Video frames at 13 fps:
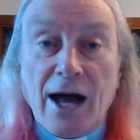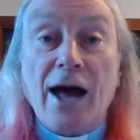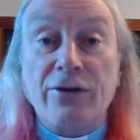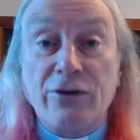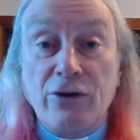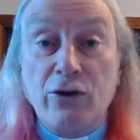
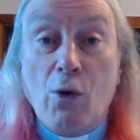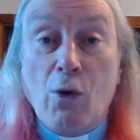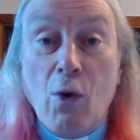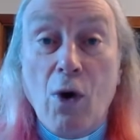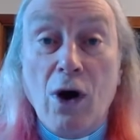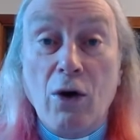and
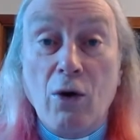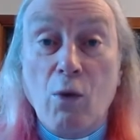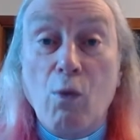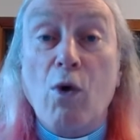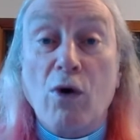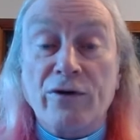know
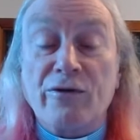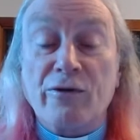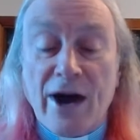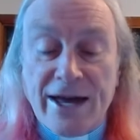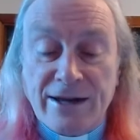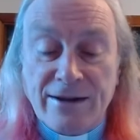what's
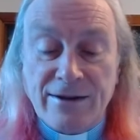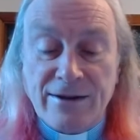right.